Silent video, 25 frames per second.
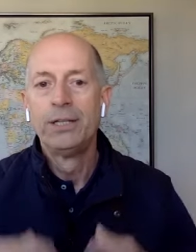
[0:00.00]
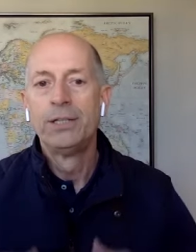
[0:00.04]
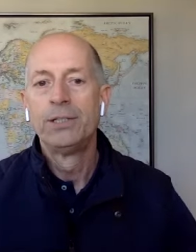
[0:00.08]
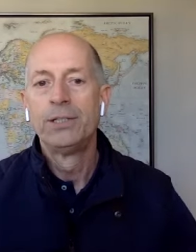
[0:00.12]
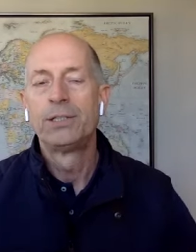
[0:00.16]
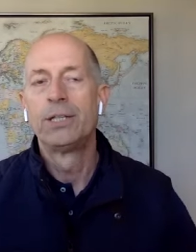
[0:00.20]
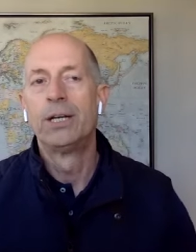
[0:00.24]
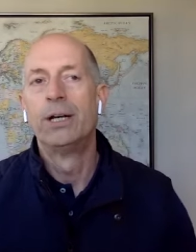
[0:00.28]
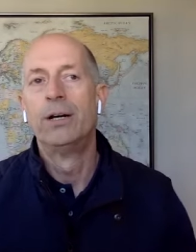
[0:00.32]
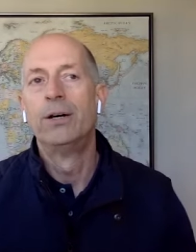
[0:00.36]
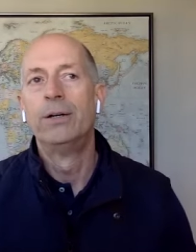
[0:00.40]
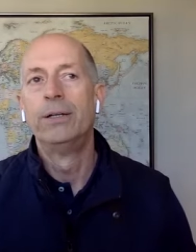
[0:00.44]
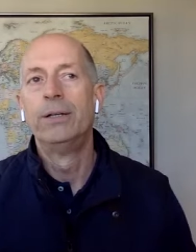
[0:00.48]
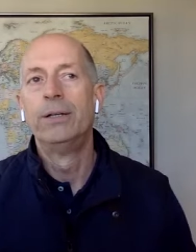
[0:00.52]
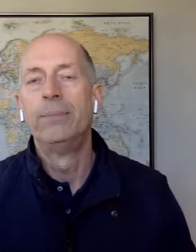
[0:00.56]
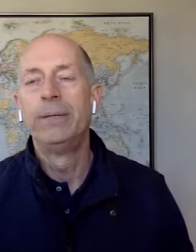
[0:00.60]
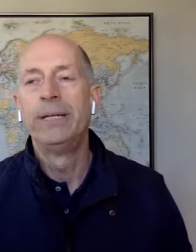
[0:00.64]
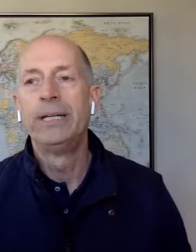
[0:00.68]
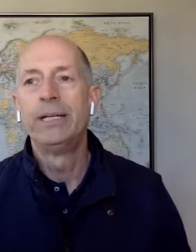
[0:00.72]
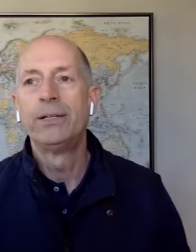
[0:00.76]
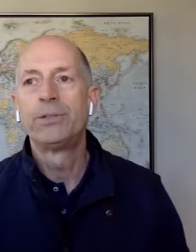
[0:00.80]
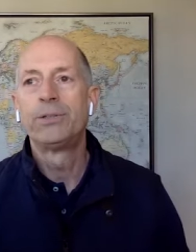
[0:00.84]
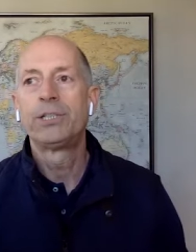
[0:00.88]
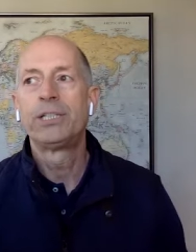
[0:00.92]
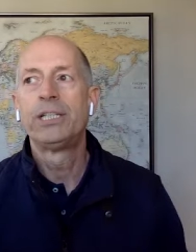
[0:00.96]
so it'll
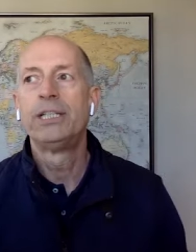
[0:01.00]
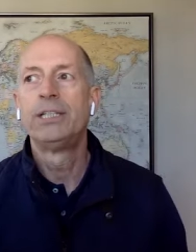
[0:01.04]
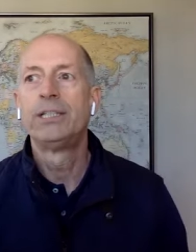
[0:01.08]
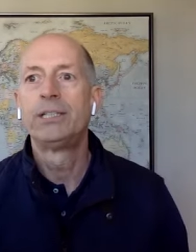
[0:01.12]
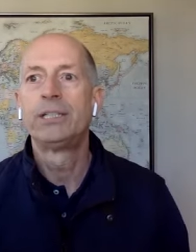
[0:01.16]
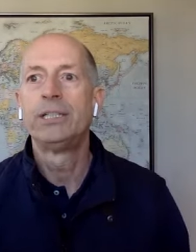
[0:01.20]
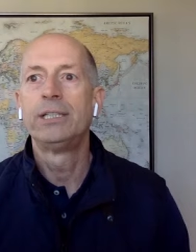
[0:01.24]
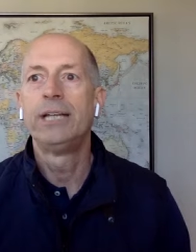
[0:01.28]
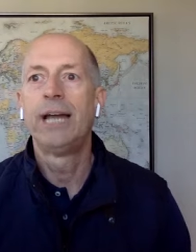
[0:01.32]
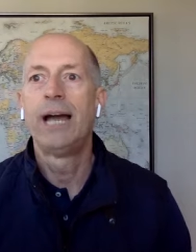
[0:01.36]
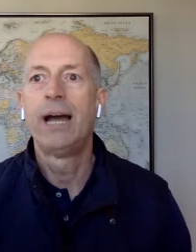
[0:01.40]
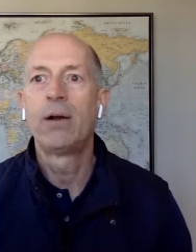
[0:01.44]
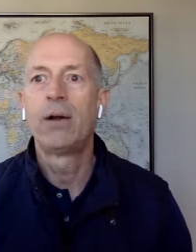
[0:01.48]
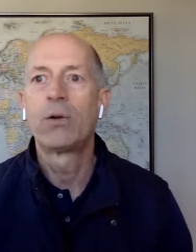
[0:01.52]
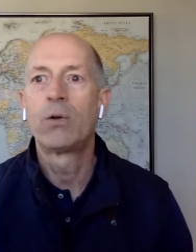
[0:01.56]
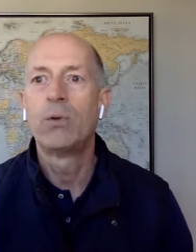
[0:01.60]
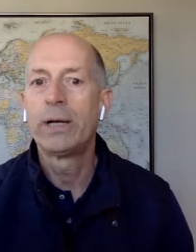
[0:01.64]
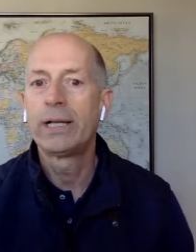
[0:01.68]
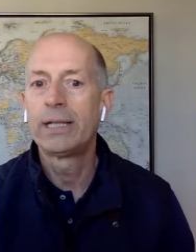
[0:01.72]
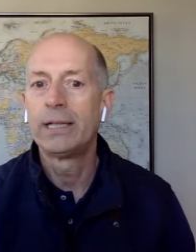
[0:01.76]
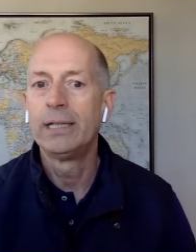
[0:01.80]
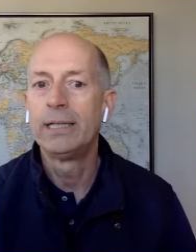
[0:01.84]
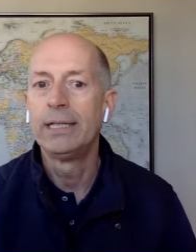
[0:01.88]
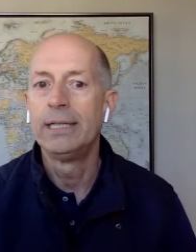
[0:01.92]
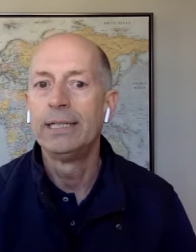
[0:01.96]
be interesting to see how
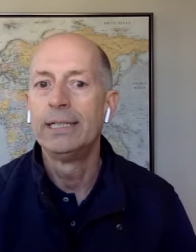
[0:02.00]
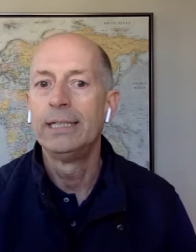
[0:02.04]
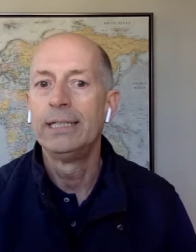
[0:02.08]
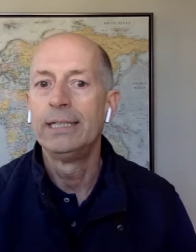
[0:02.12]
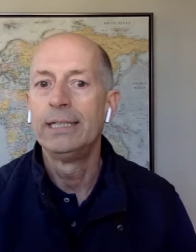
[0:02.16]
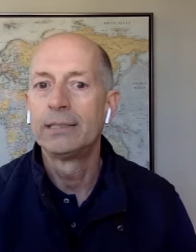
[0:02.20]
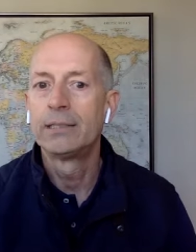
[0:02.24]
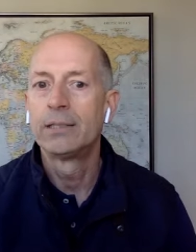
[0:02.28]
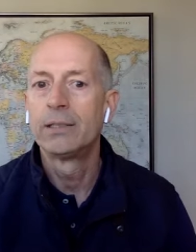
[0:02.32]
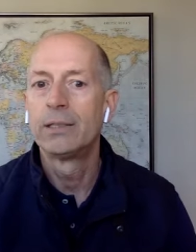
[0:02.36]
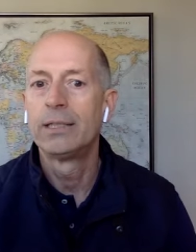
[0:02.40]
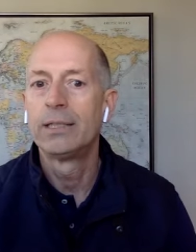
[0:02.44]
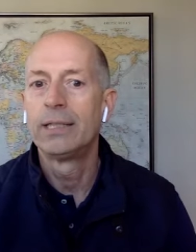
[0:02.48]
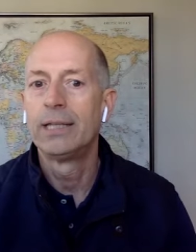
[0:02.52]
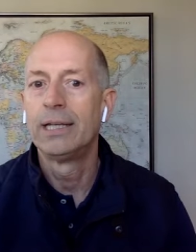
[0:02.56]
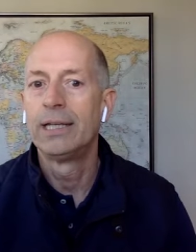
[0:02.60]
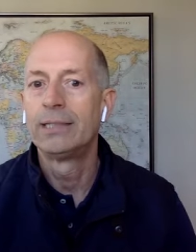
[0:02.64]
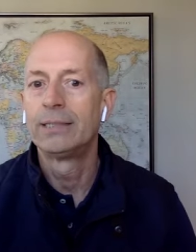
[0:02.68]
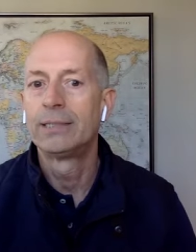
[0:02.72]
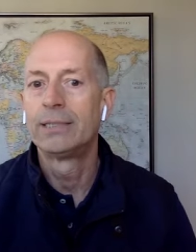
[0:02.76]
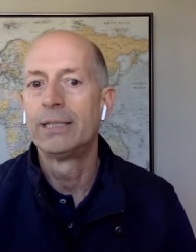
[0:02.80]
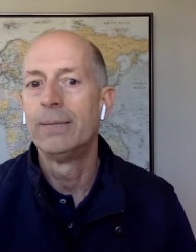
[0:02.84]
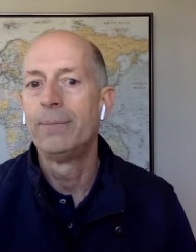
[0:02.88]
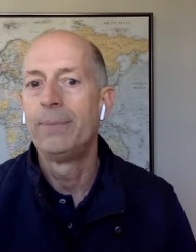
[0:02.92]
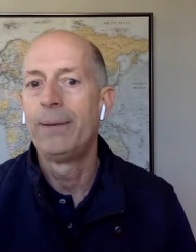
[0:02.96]
quickly and easily
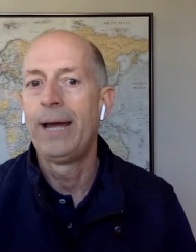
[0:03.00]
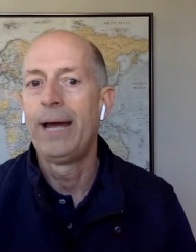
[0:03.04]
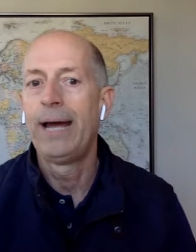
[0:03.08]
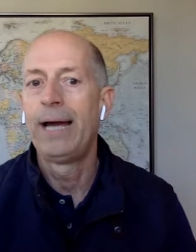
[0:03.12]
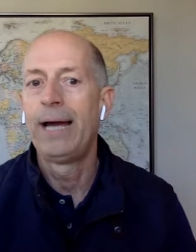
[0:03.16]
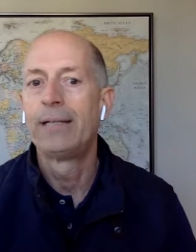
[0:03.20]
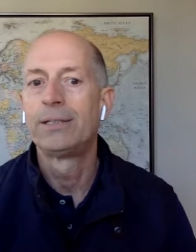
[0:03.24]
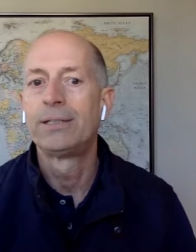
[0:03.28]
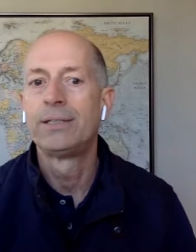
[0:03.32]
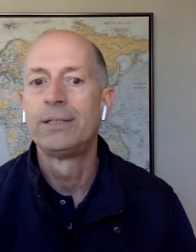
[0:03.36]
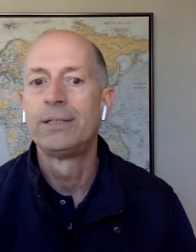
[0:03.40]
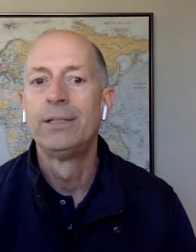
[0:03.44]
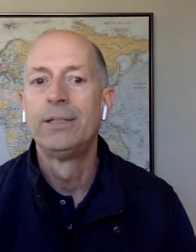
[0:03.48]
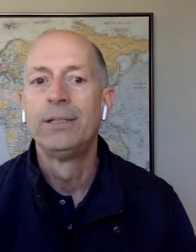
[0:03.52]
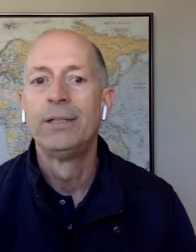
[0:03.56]
things get passed